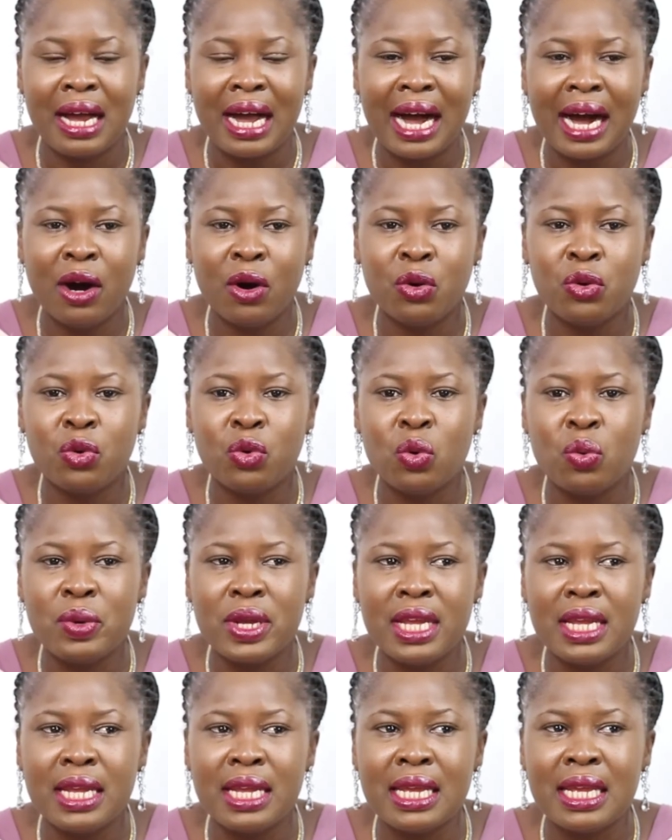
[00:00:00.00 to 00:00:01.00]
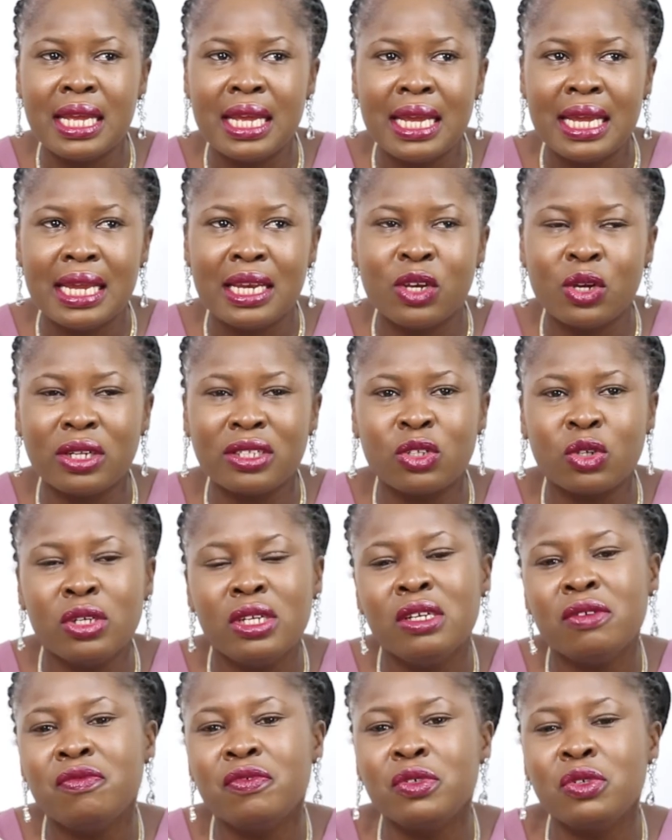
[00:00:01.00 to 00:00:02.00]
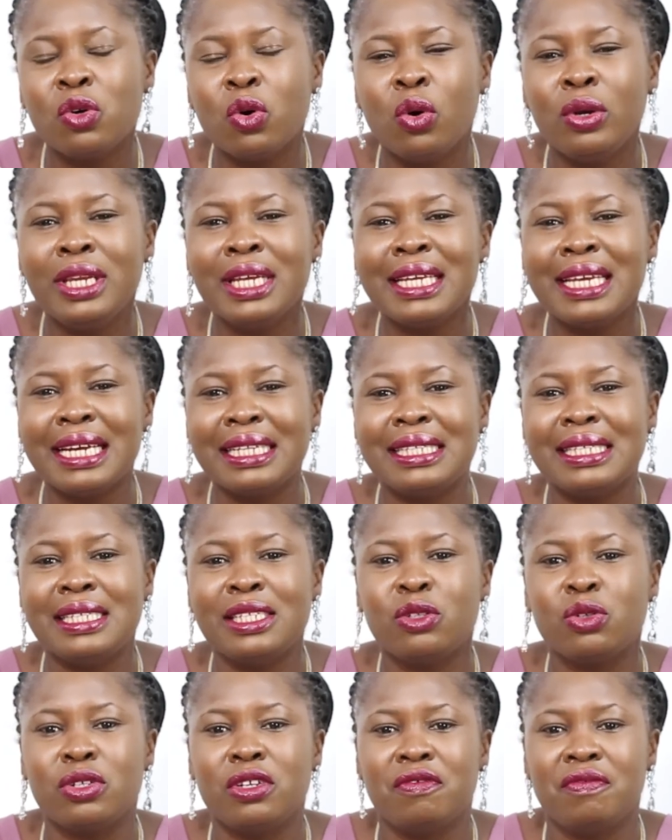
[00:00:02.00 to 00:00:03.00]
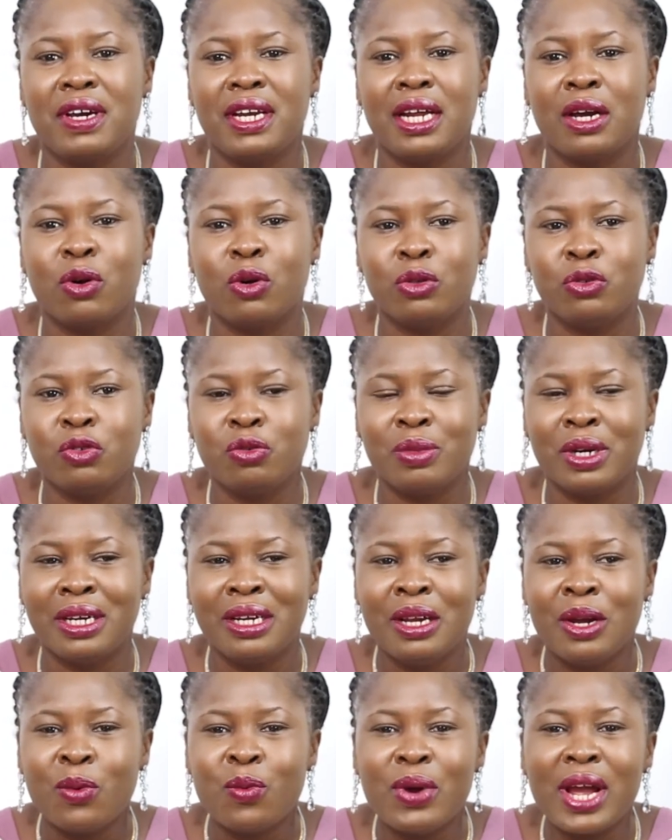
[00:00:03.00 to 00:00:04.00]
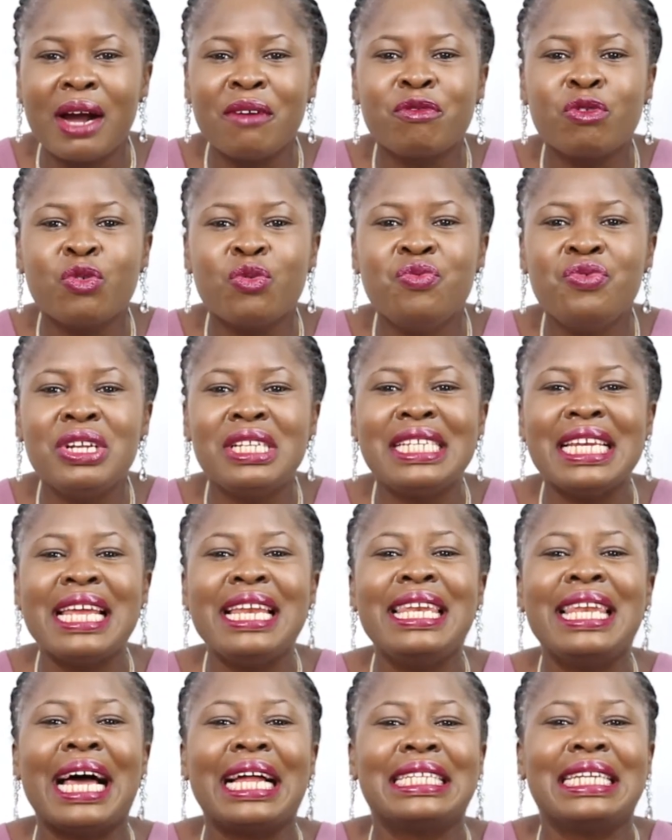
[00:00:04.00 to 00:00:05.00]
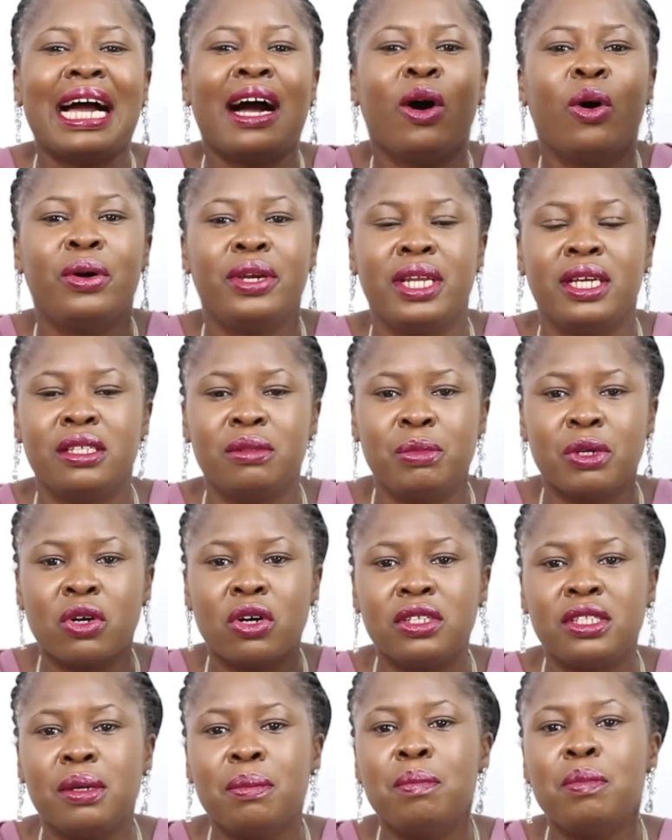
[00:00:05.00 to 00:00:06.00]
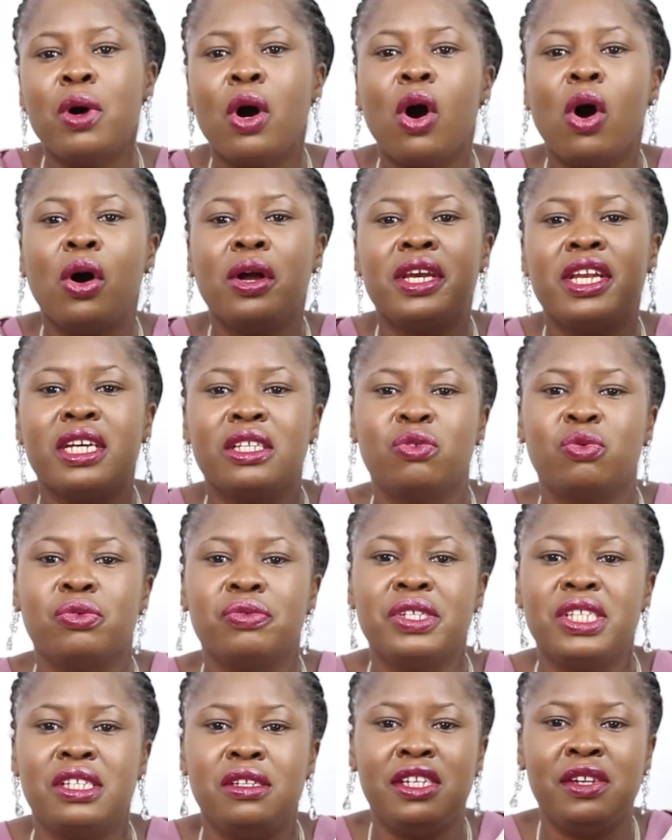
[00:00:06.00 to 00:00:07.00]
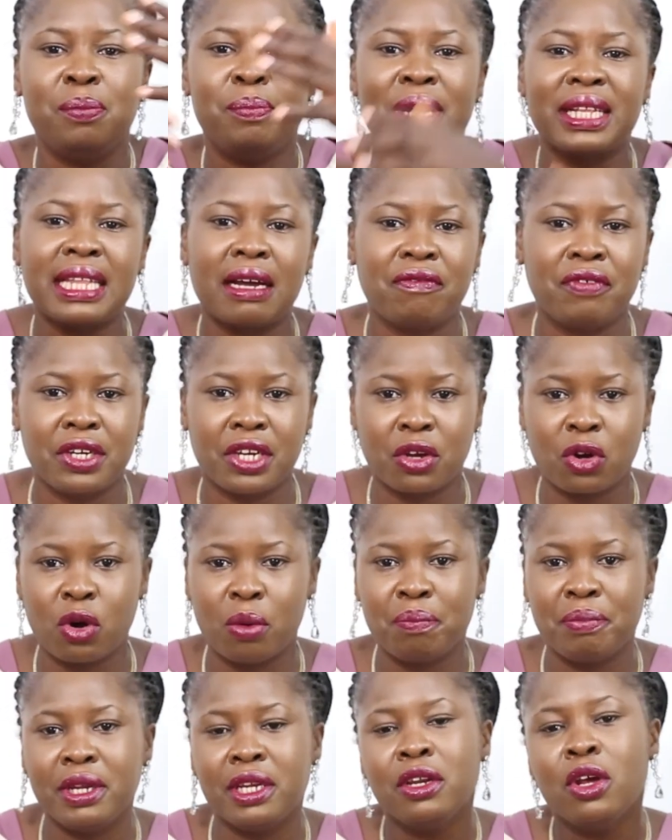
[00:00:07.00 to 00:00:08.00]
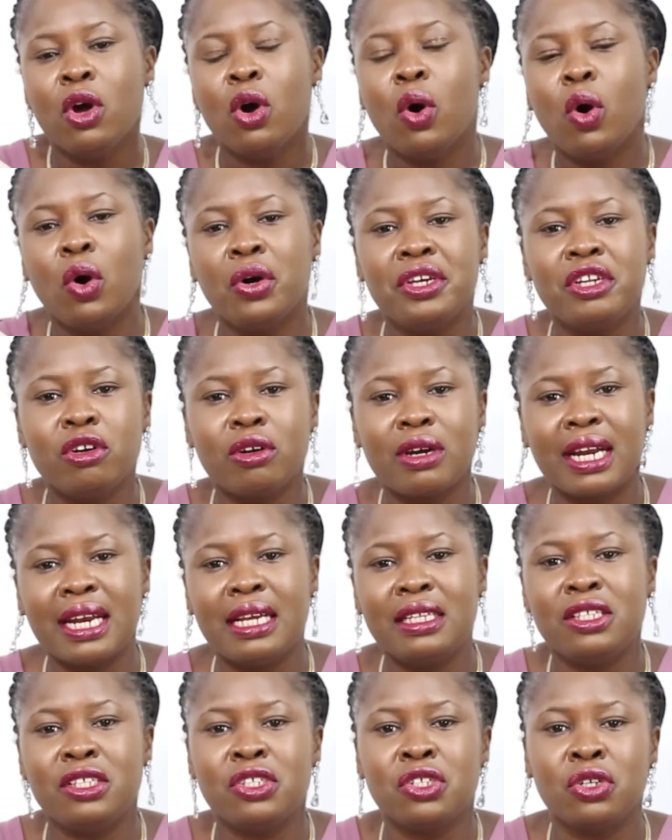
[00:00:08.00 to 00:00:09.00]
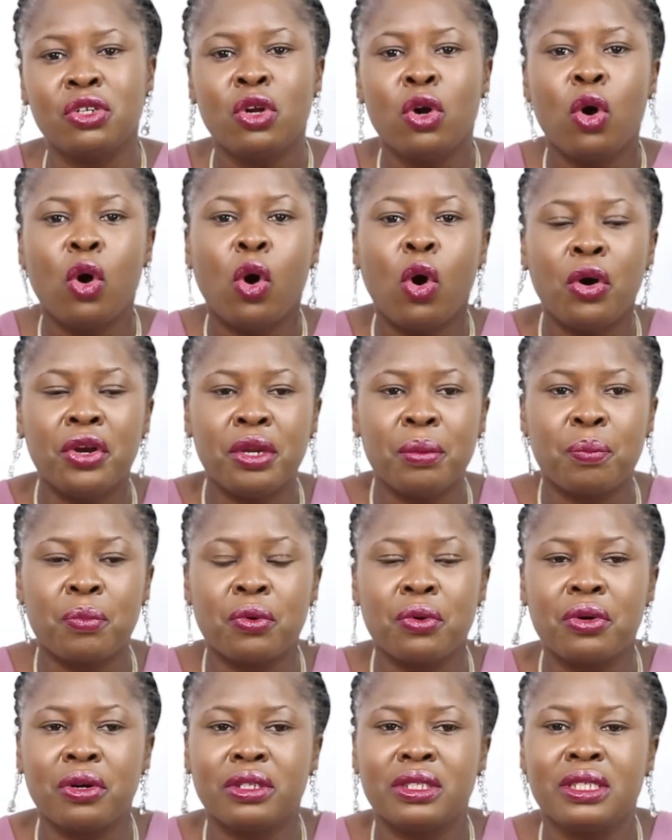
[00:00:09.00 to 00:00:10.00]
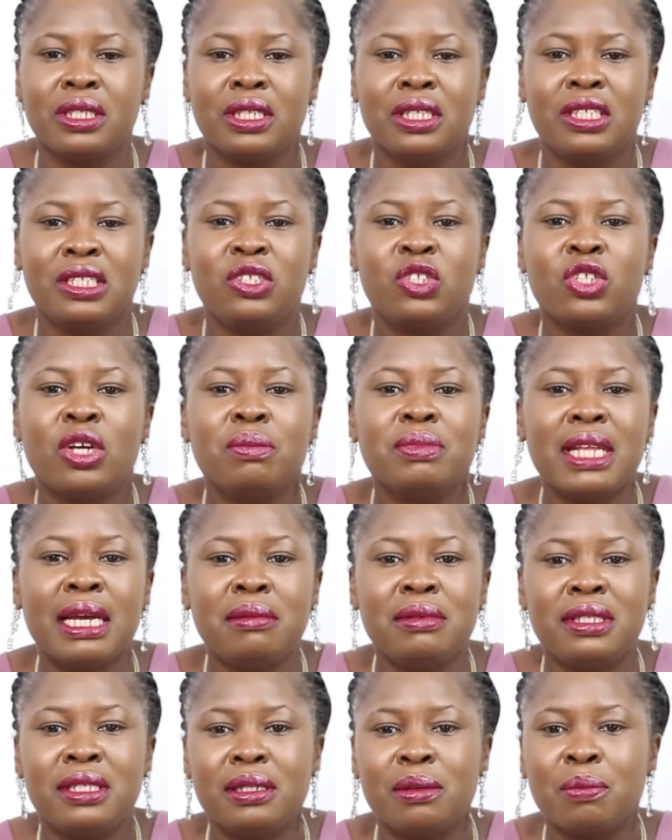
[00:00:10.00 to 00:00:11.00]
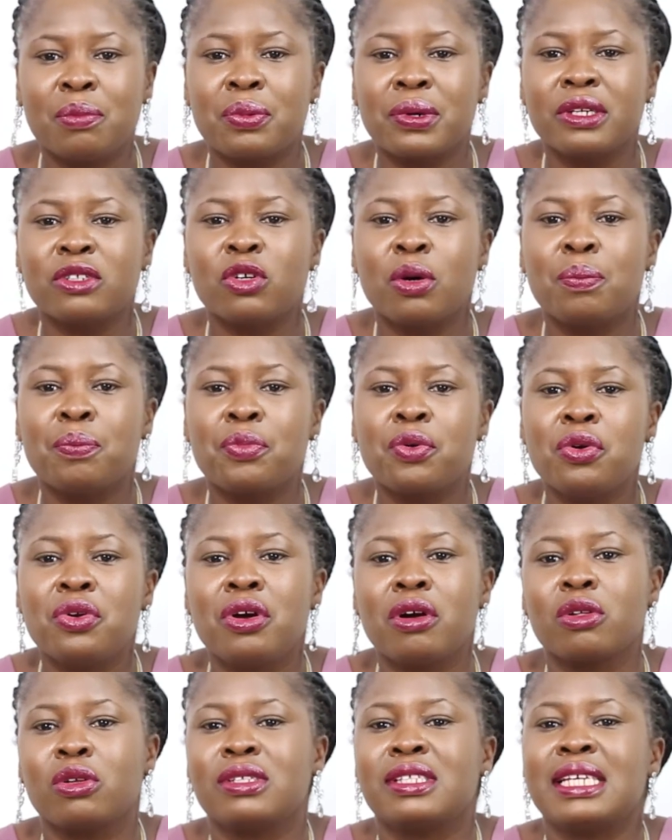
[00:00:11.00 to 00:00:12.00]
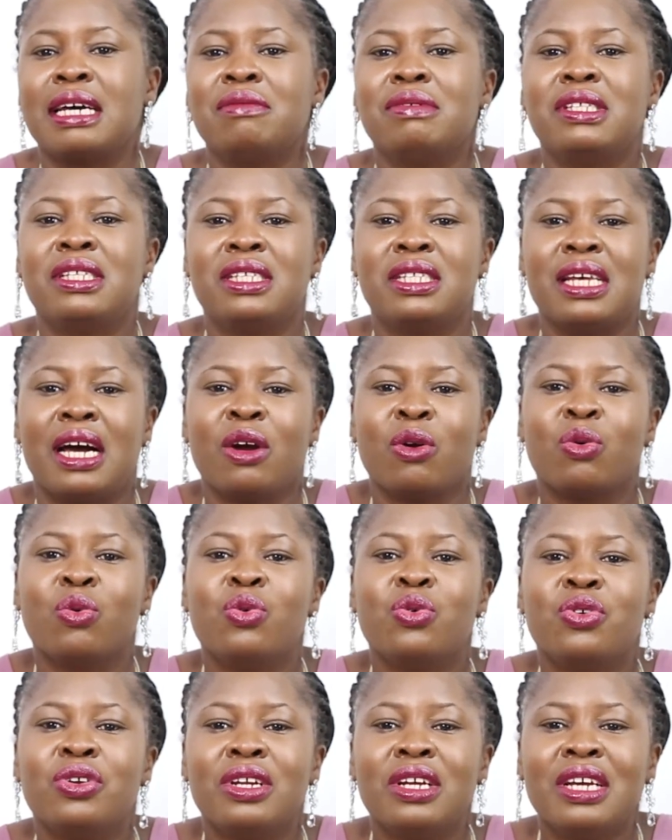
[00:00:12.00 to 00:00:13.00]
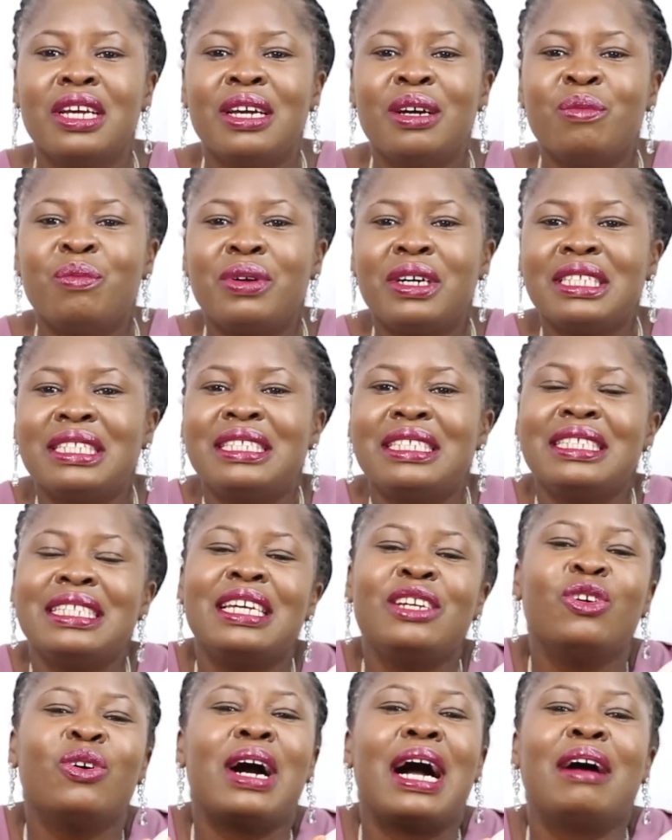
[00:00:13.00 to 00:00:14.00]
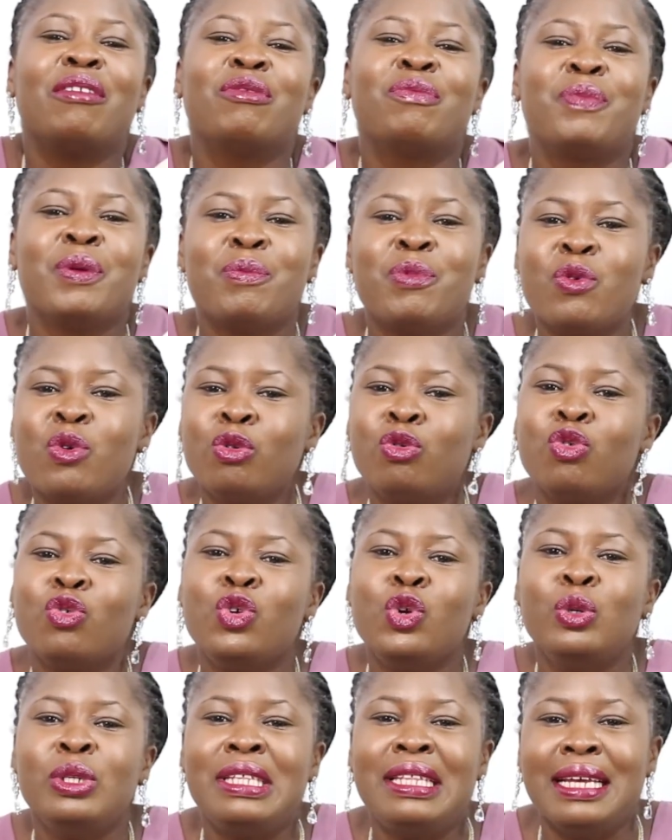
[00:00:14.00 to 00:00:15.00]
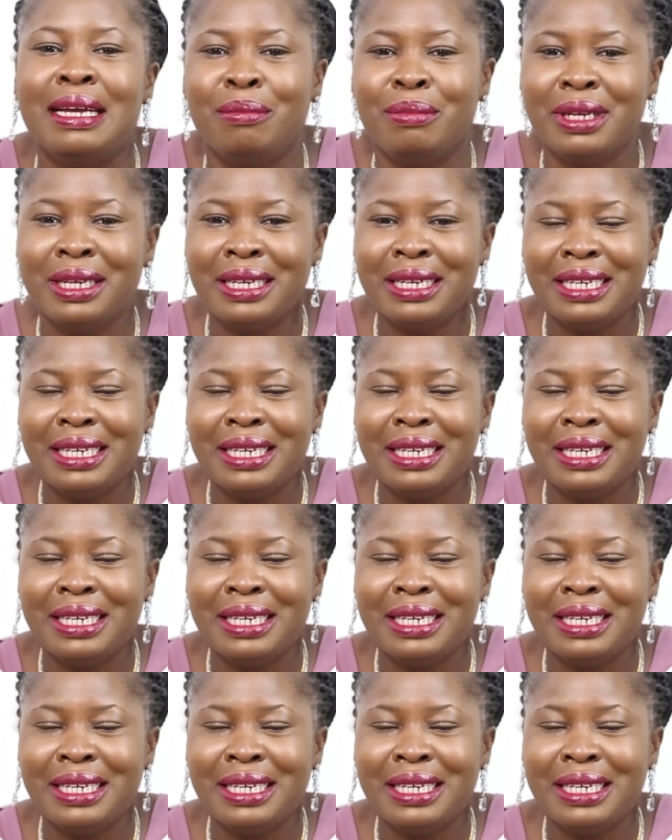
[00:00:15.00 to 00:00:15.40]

How do we not even only getting it to the final consumer? We have to reach a larger audience, because the more audience we reach, the better for the company or the organization or the product. Sometimes some product or services are good, but they don't have people to use them.